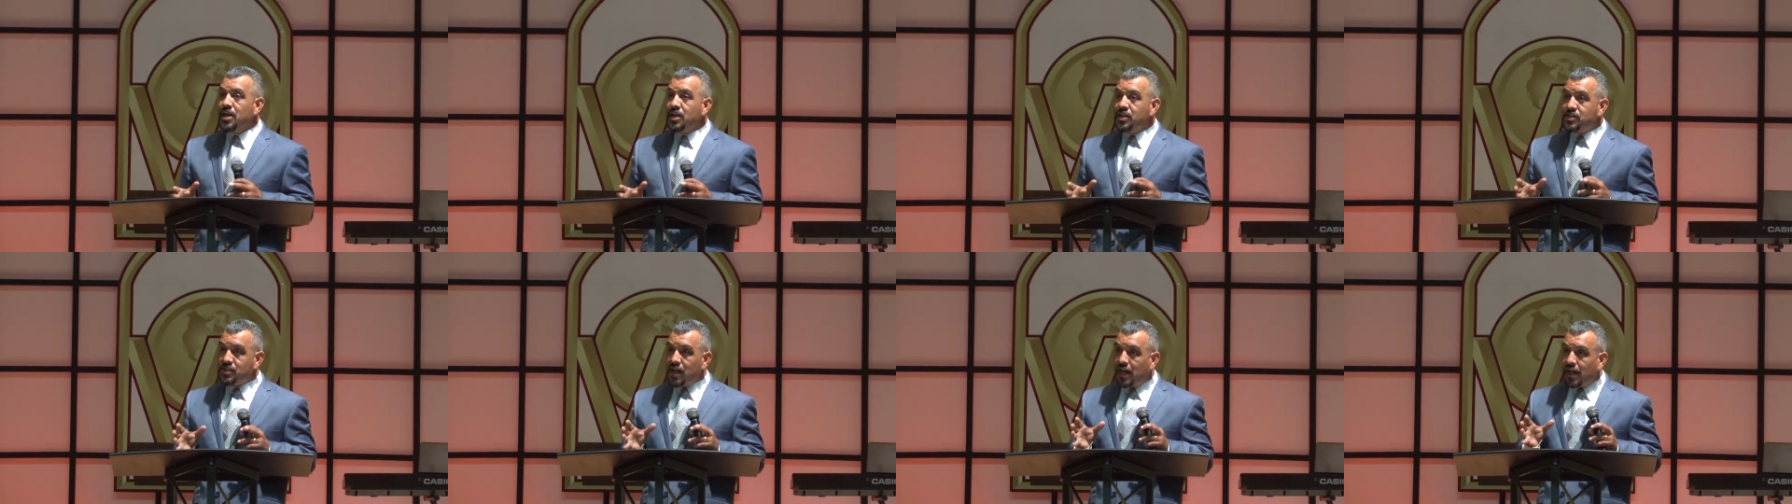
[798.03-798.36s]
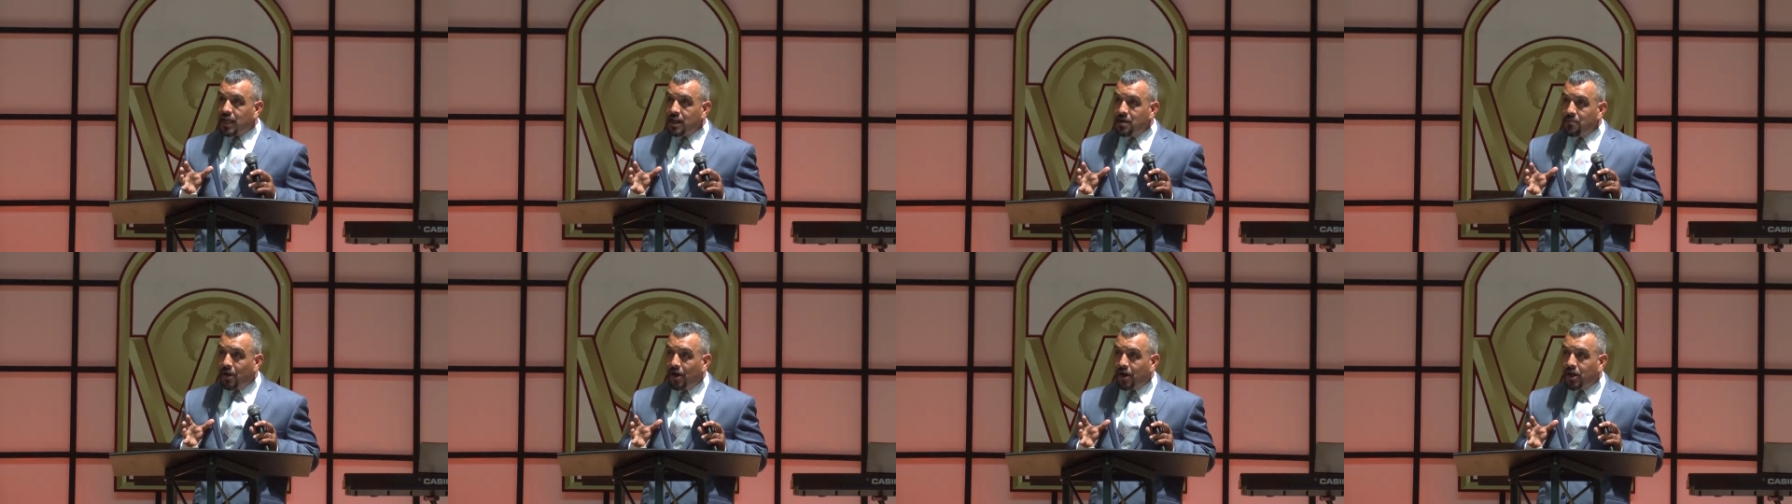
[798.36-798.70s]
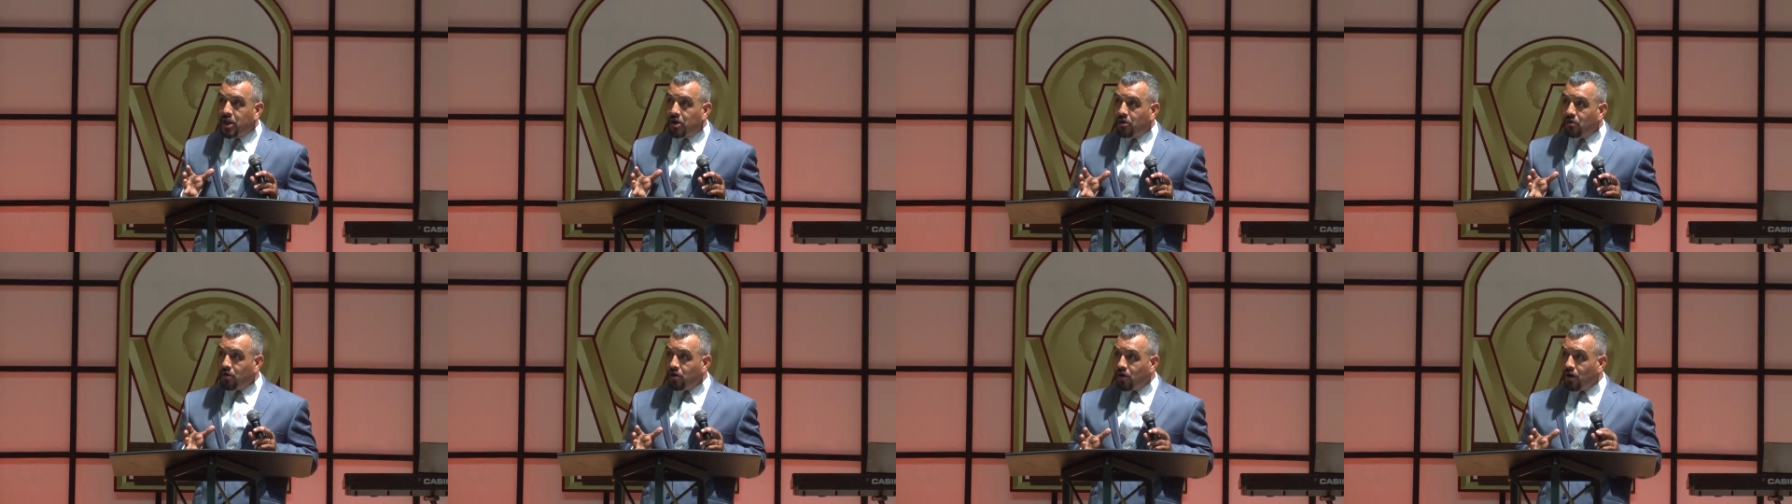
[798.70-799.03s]
He's talking about
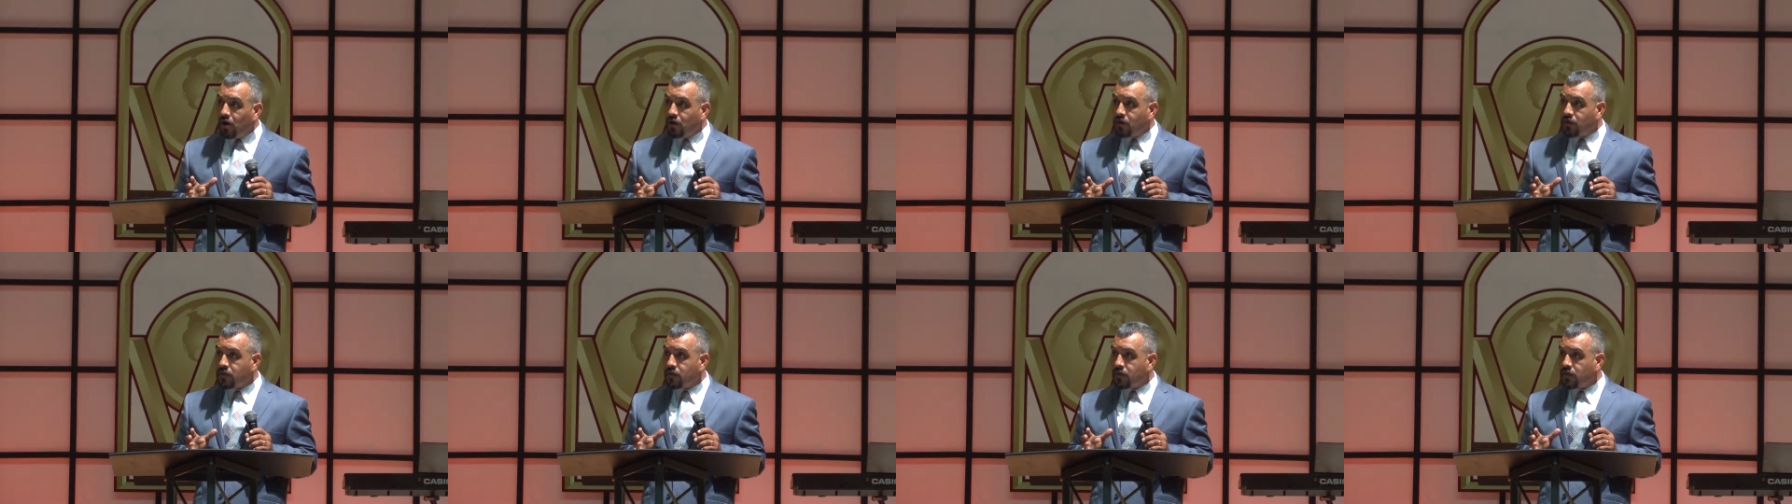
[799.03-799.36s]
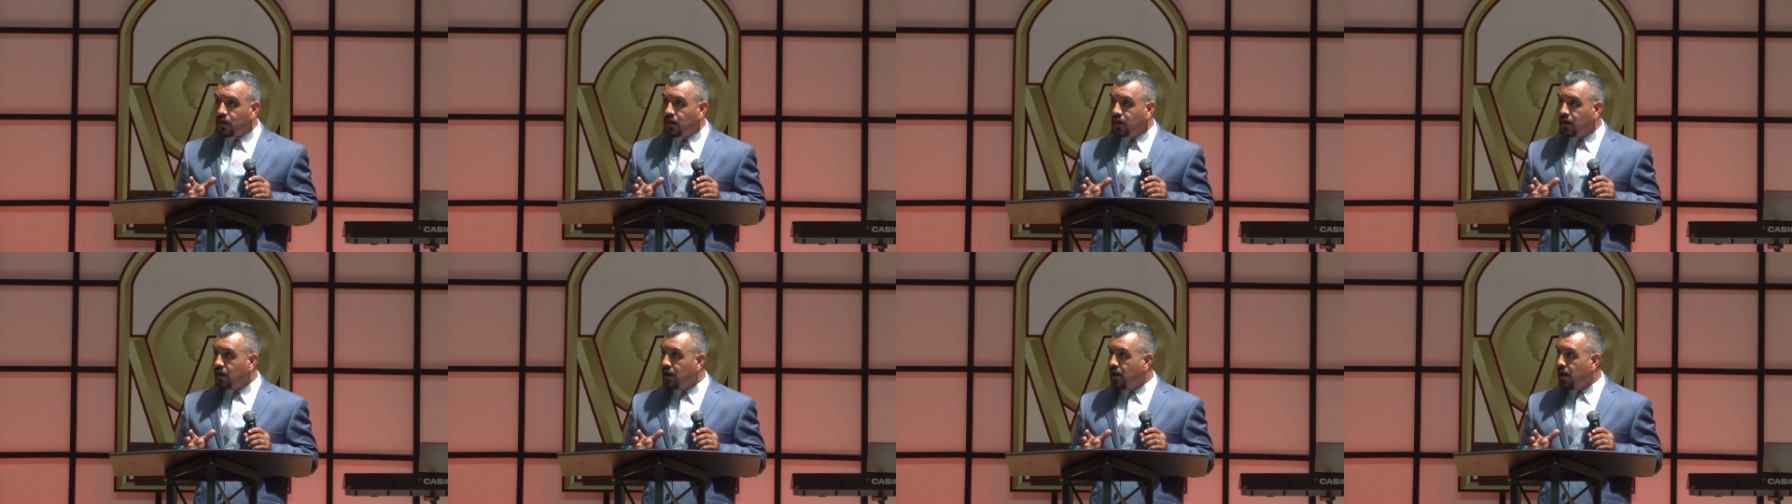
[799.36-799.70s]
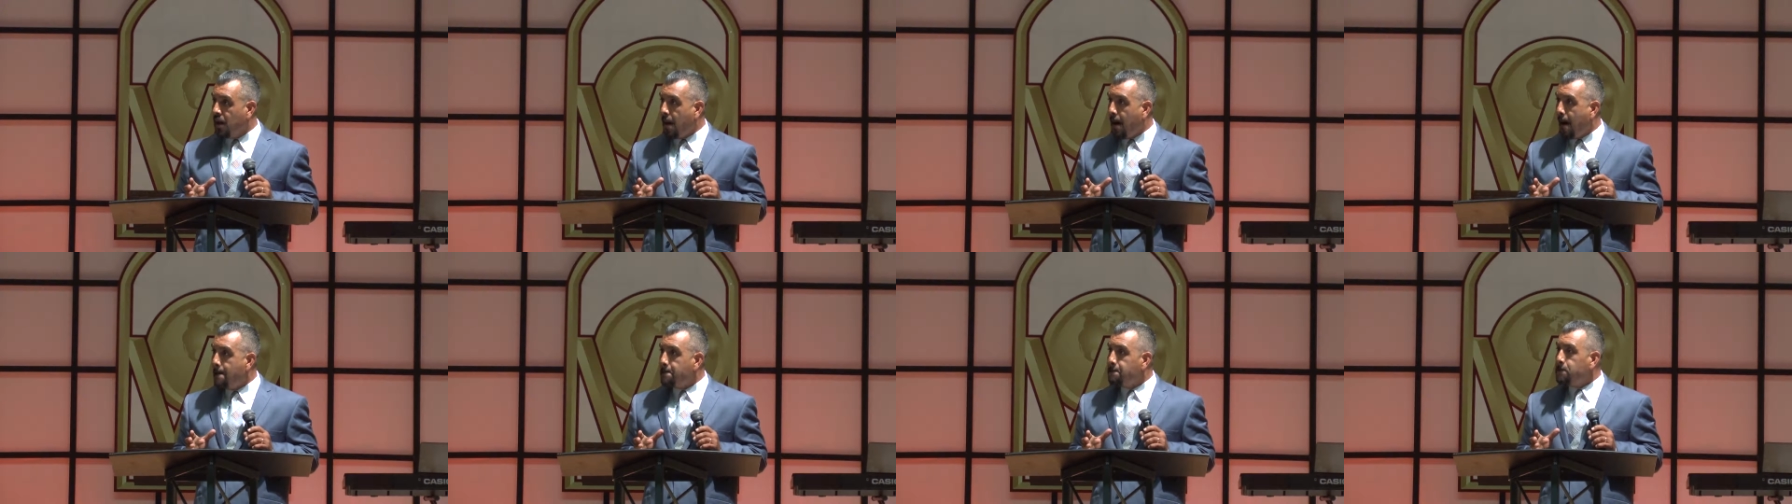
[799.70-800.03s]
here on earth,
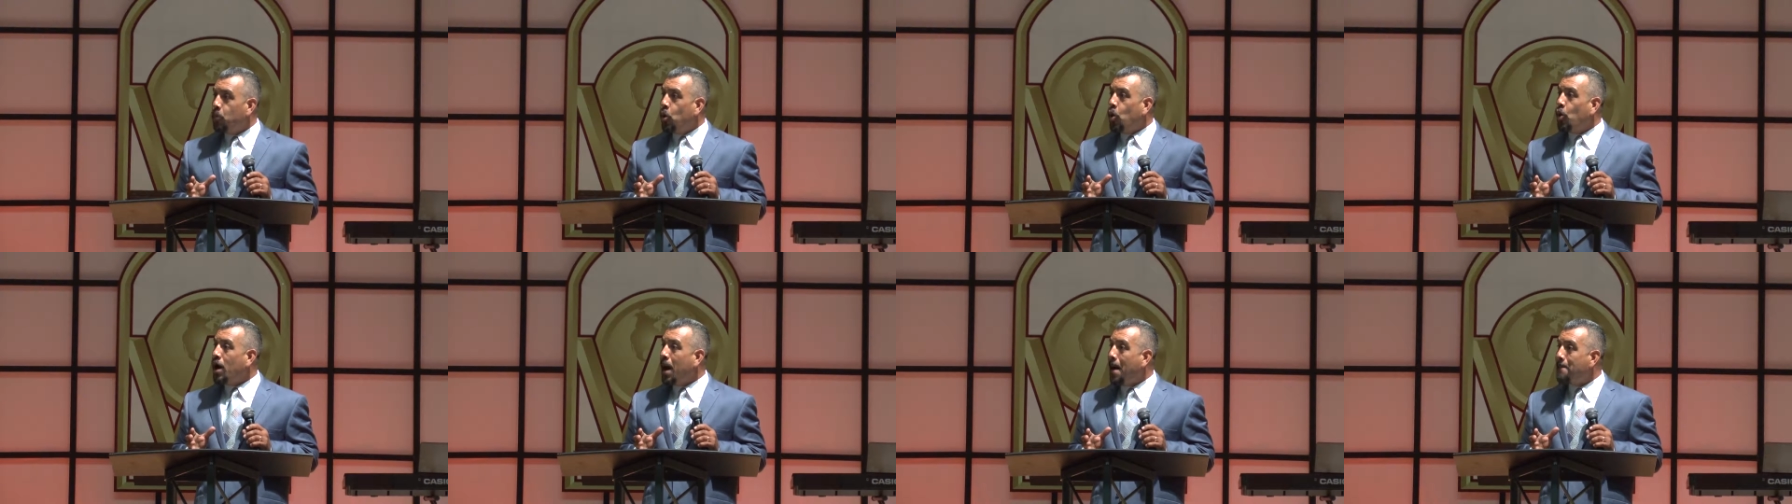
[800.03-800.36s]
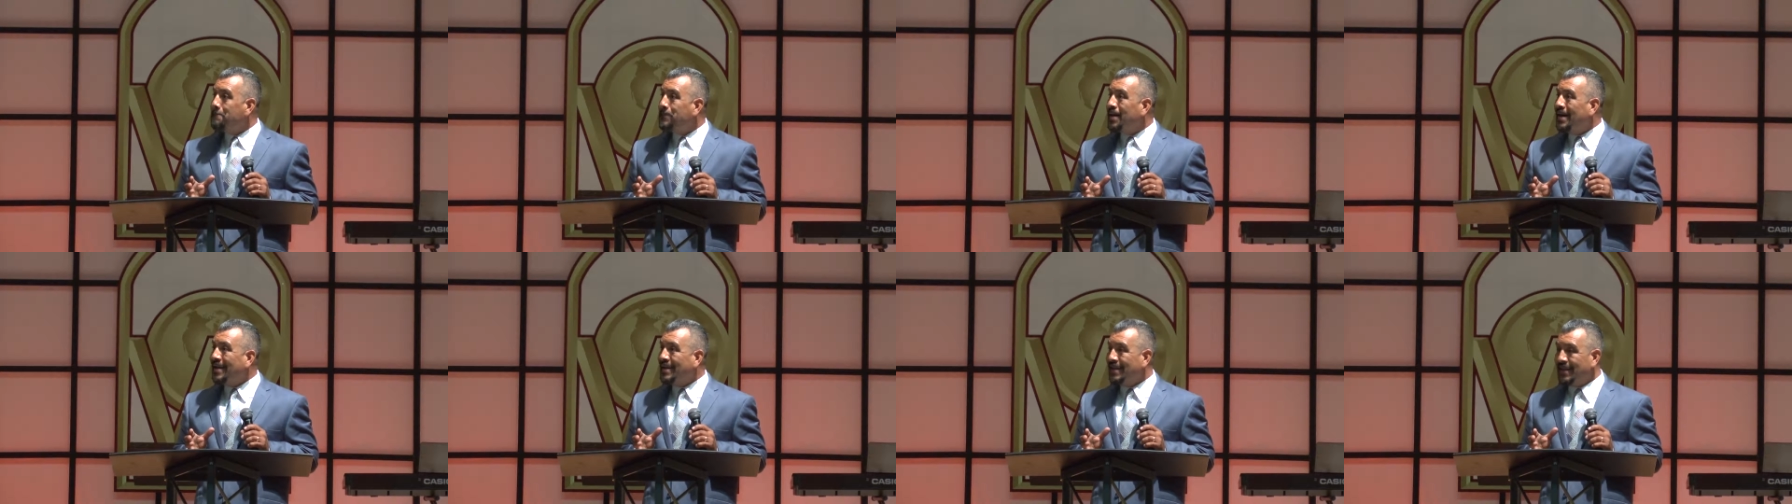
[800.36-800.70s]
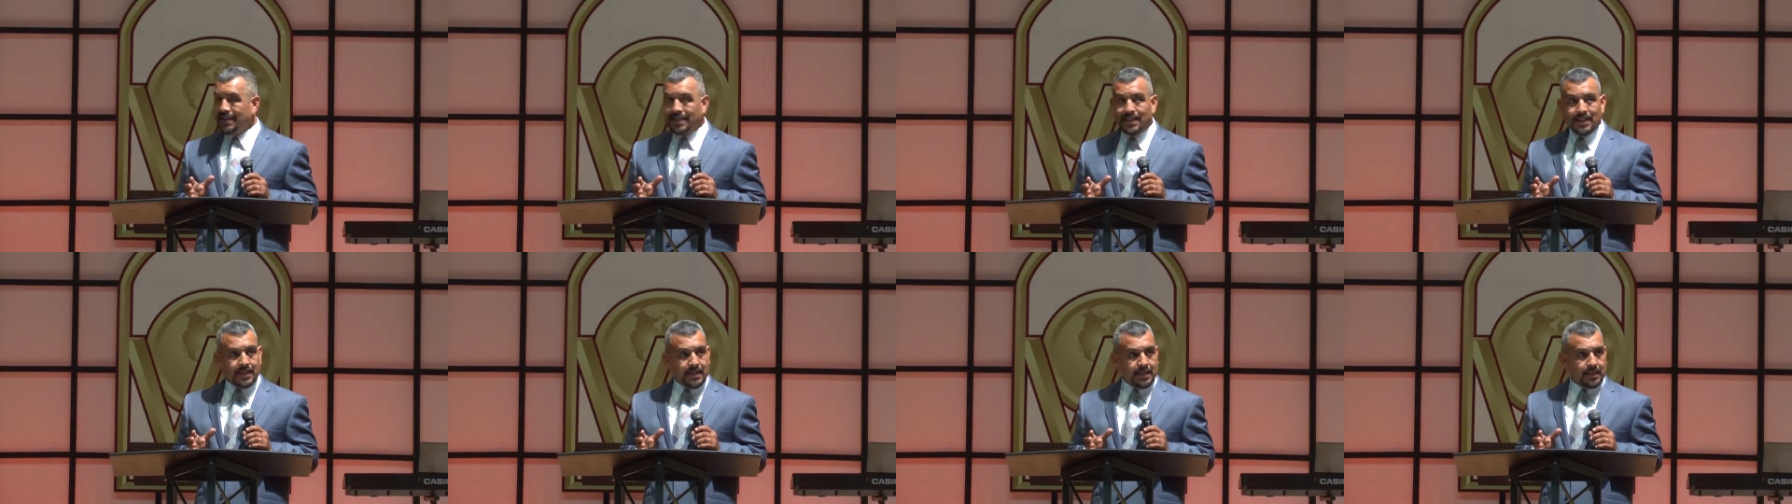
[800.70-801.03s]
more
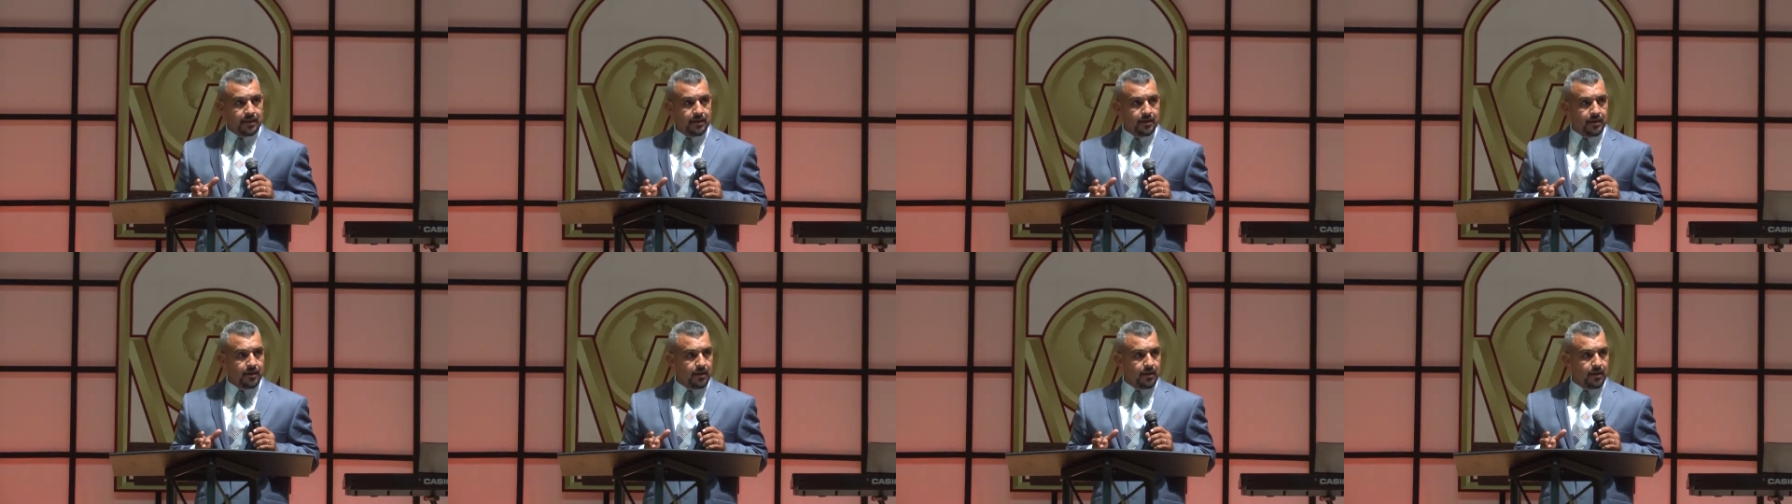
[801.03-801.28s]
abundantly.